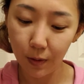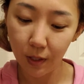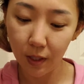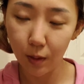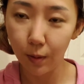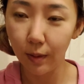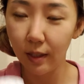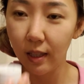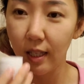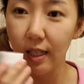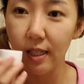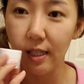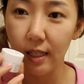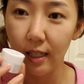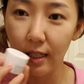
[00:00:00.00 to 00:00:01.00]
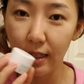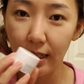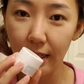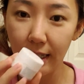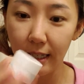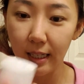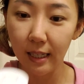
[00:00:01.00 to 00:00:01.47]
So this
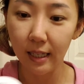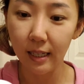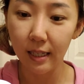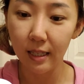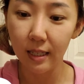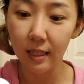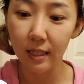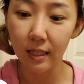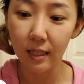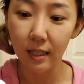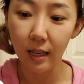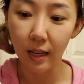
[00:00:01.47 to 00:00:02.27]
is